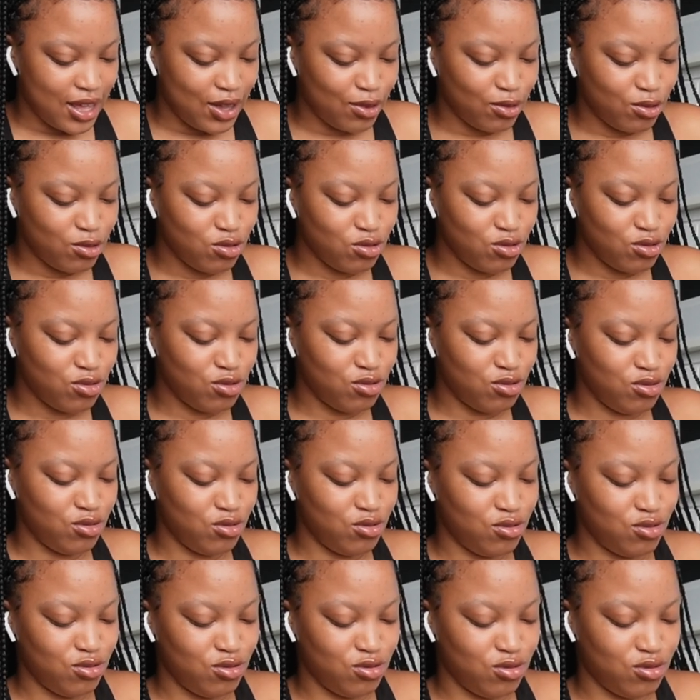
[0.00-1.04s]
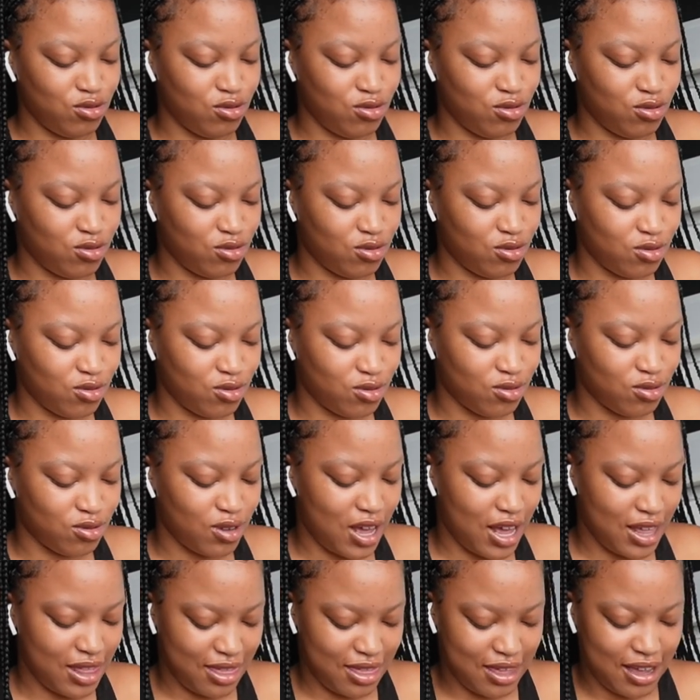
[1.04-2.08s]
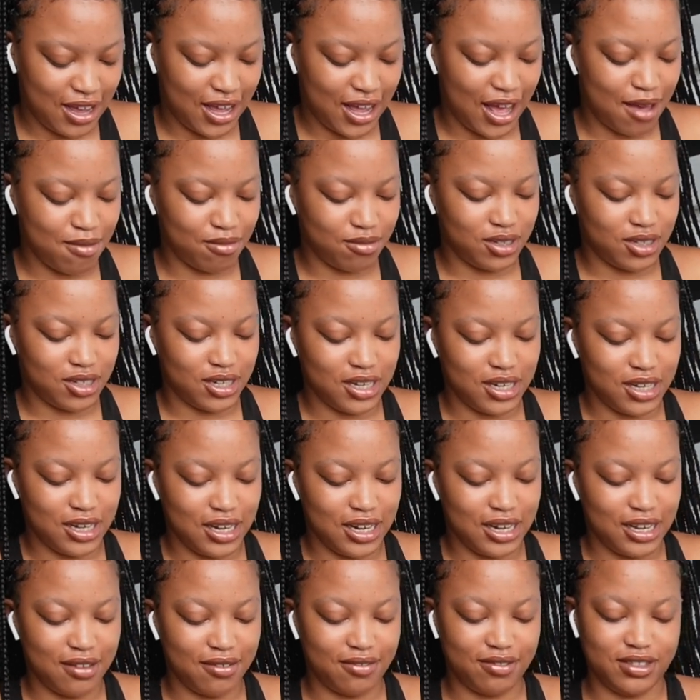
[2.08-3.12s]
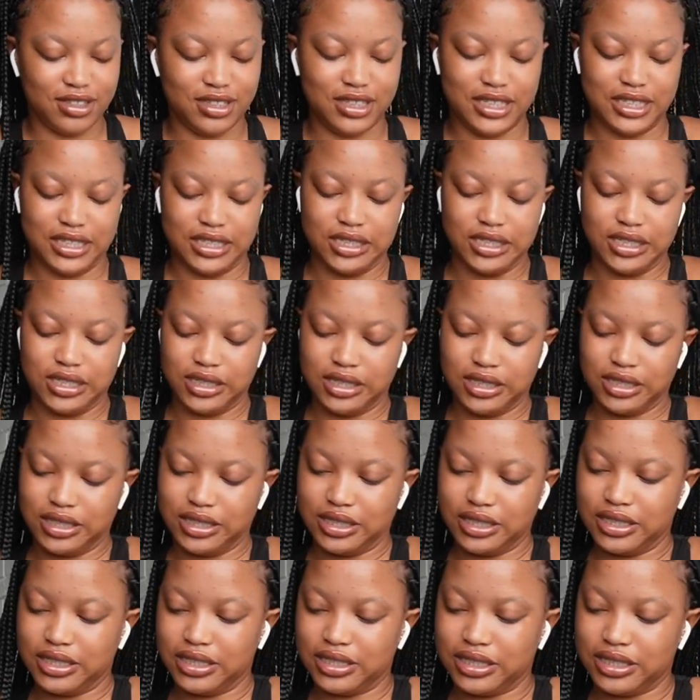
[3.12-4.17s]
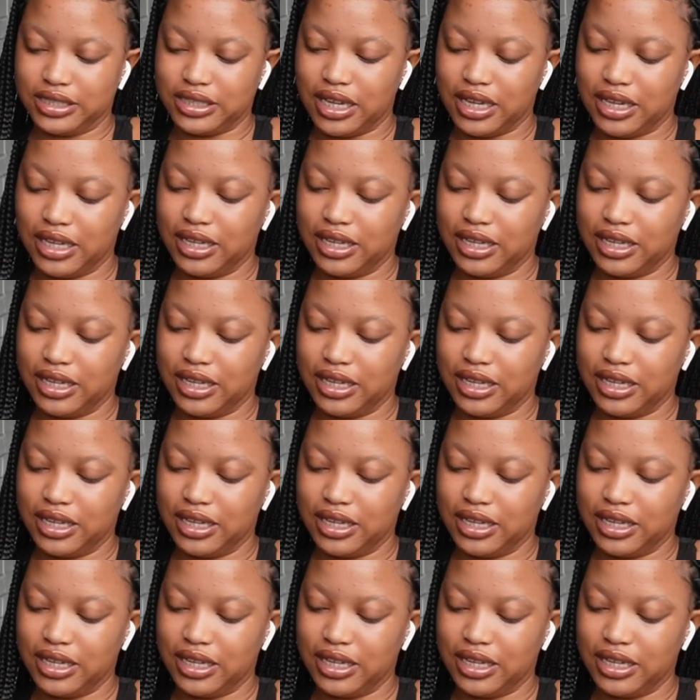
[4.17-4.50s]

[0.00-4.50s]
Ooh, I think I'm gonna love this.